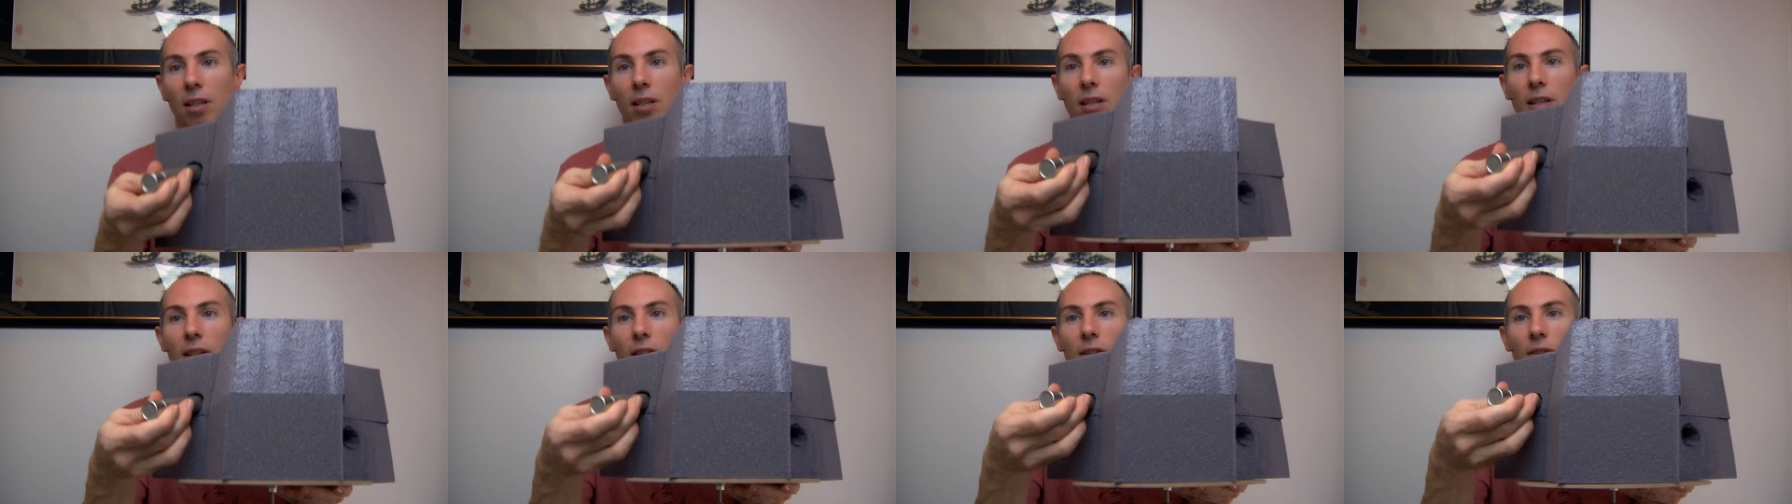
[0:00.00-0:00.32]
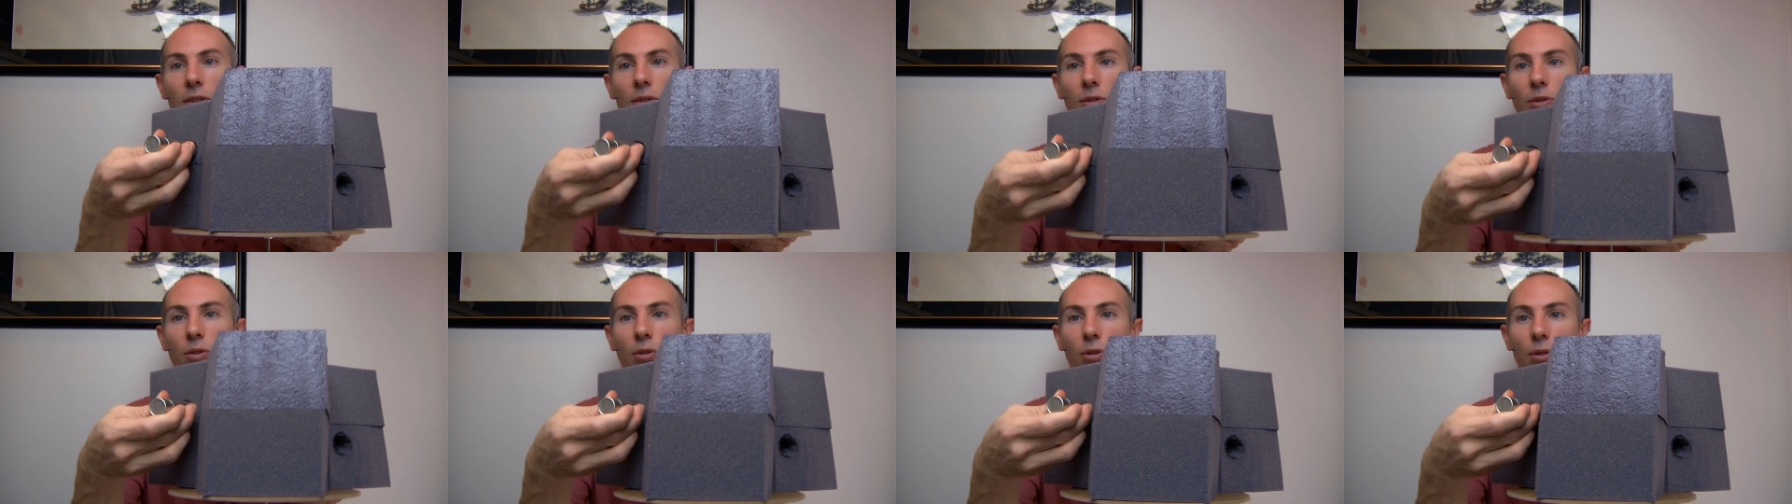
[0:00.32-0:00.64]

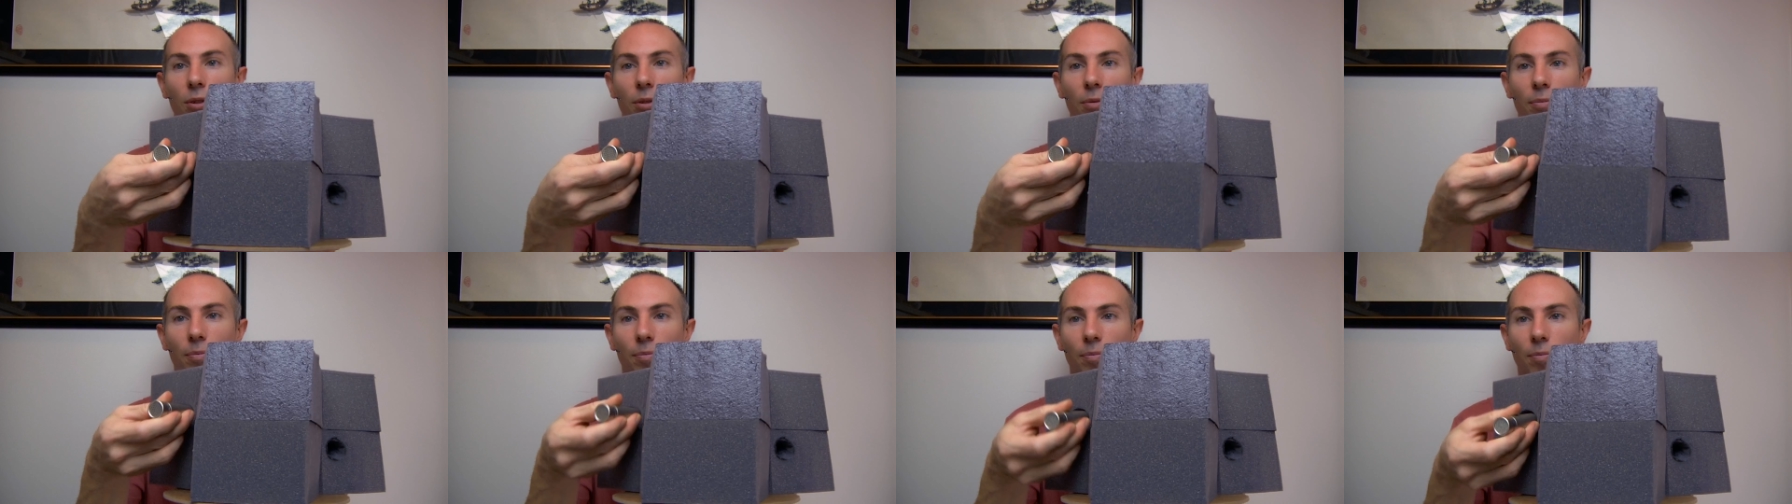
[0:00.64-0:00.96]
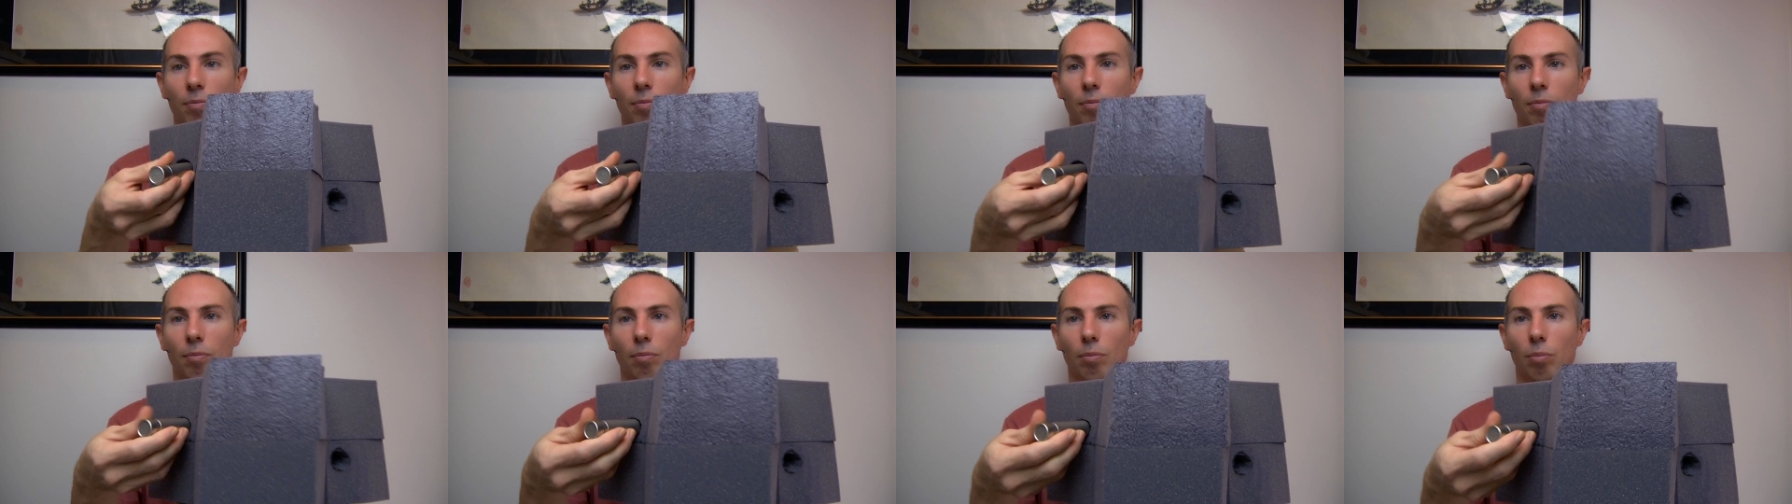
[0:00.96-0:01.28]
is to
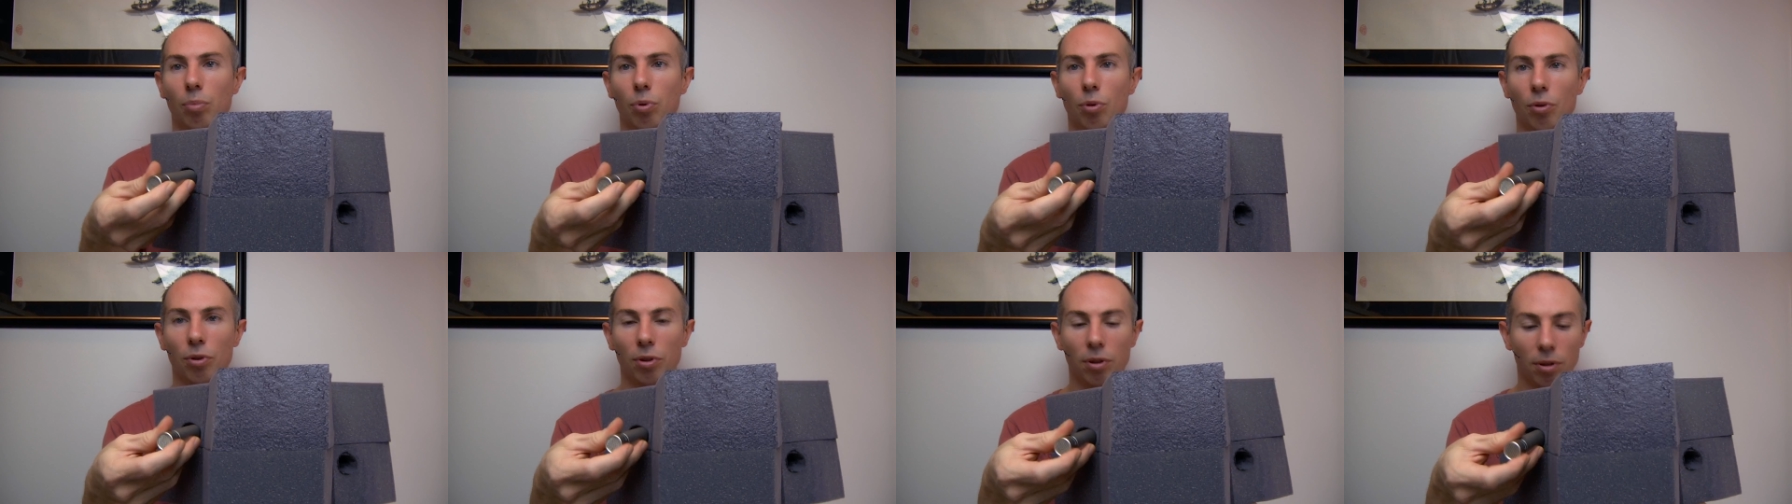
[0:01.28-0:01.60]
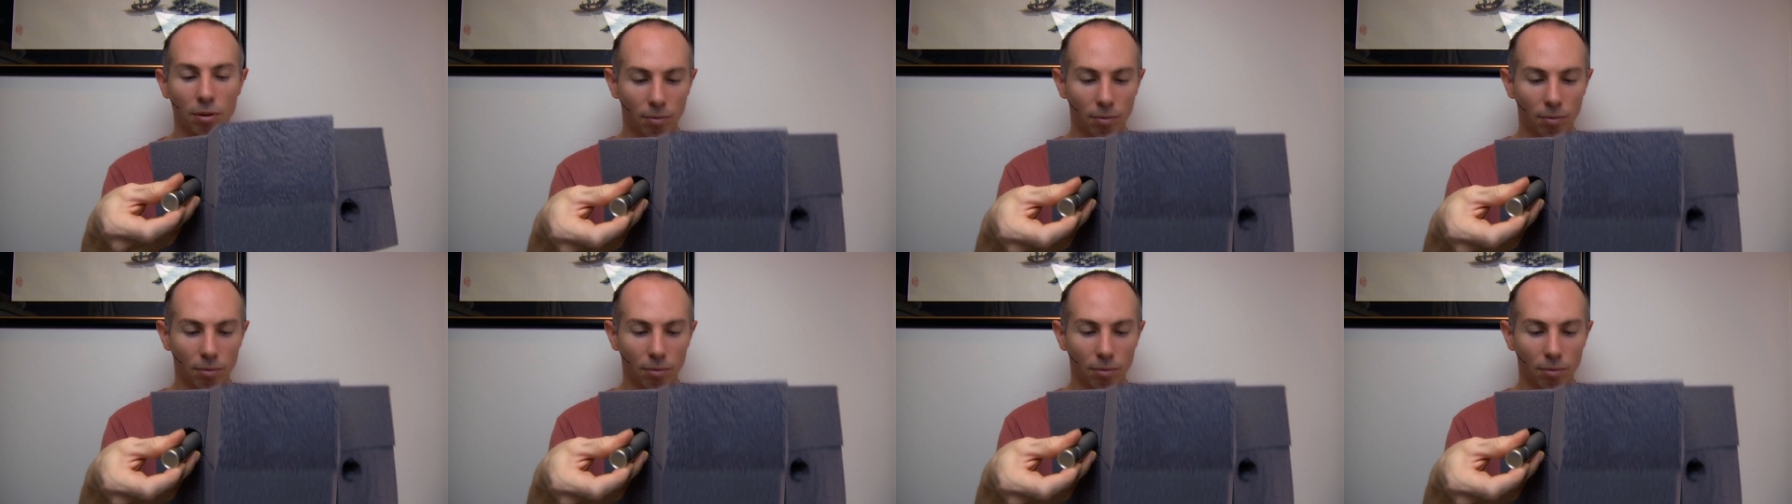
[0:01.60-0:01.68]
put